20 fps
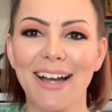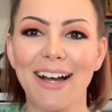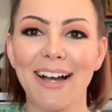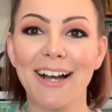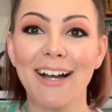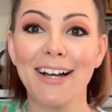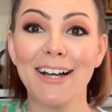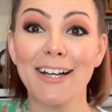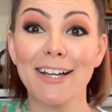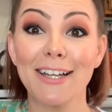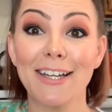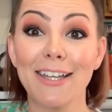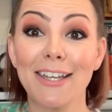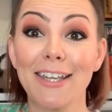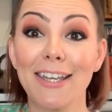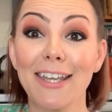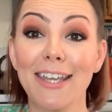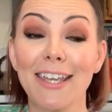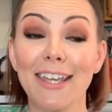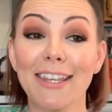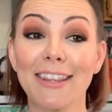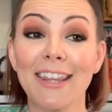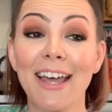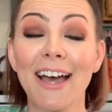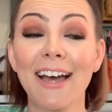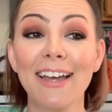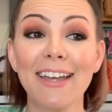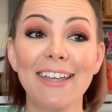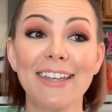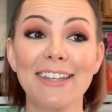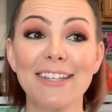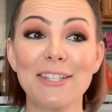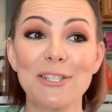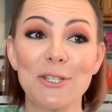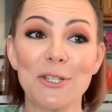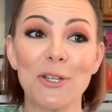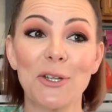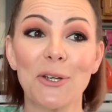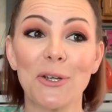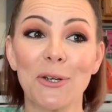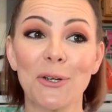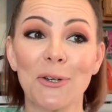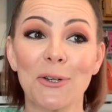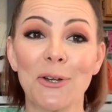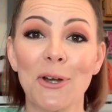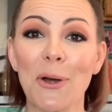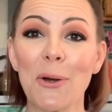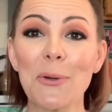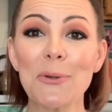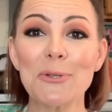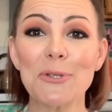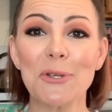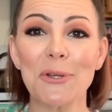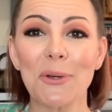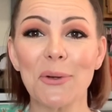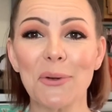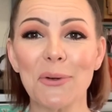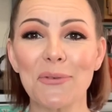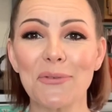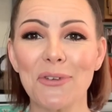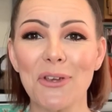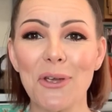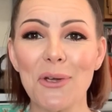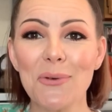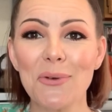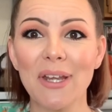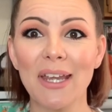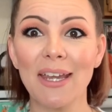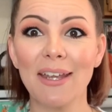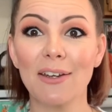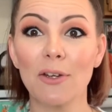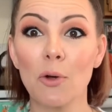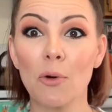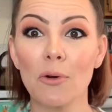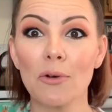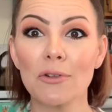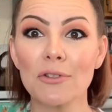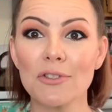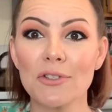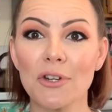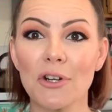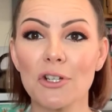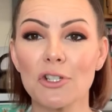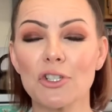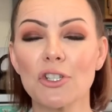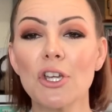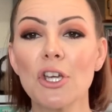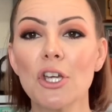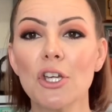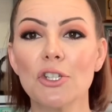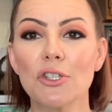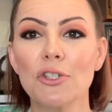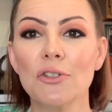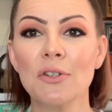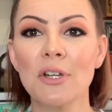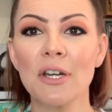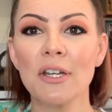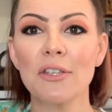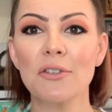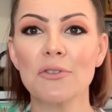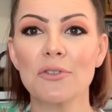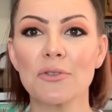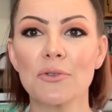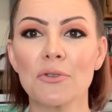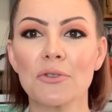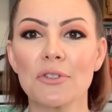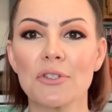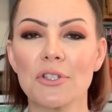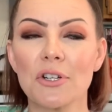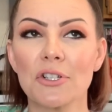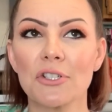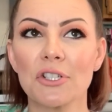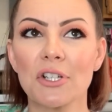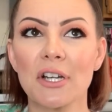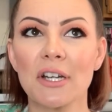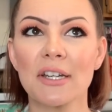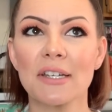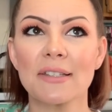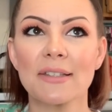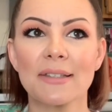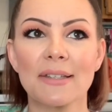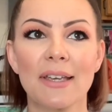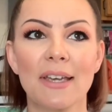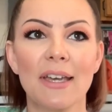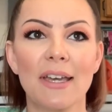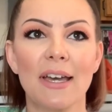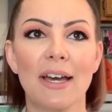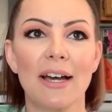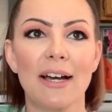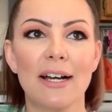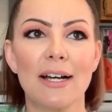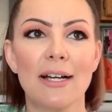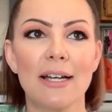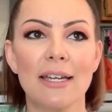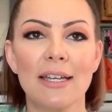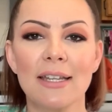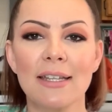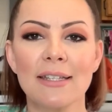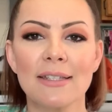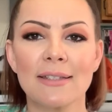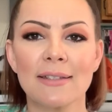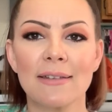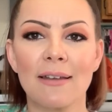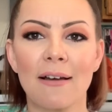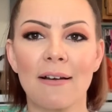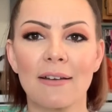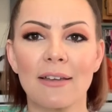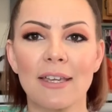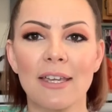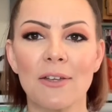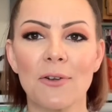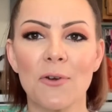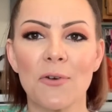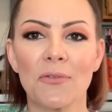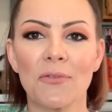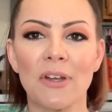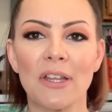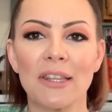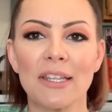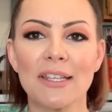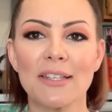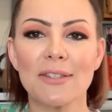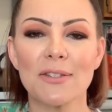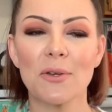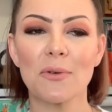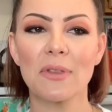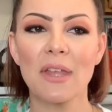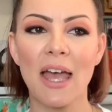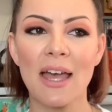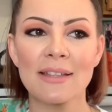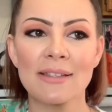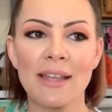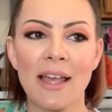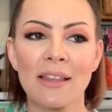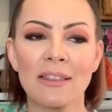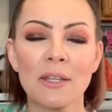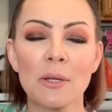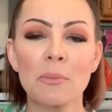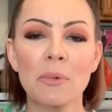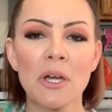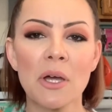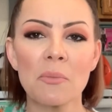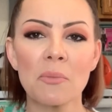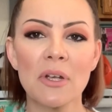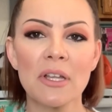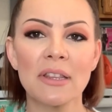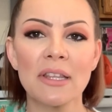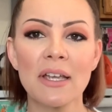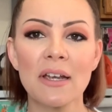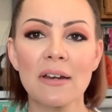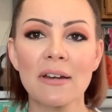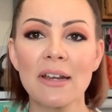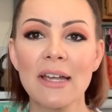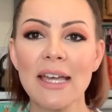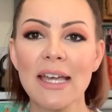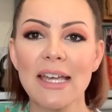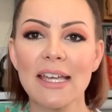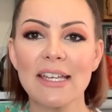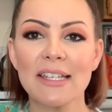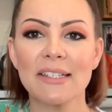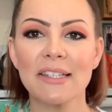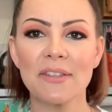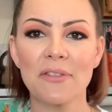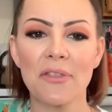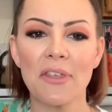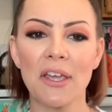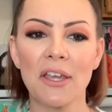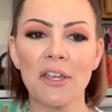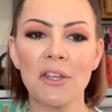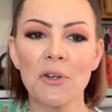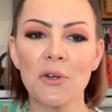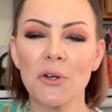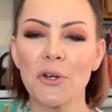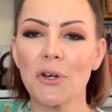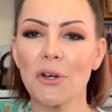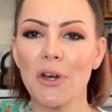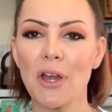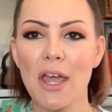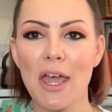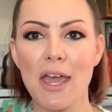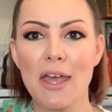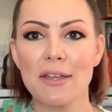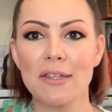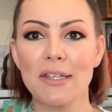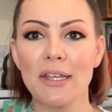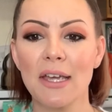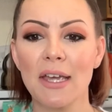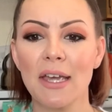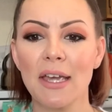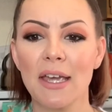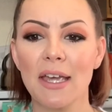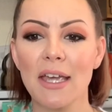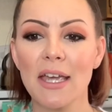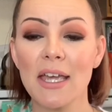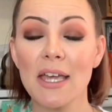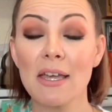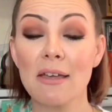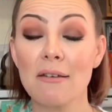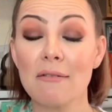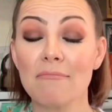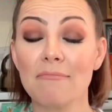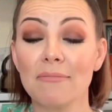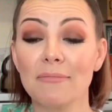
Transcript: That is your go-to if you need cornstarch. Do not use cornstarch, guys. It is not keto friendly. So that xanthan gum right there is a thickener, and it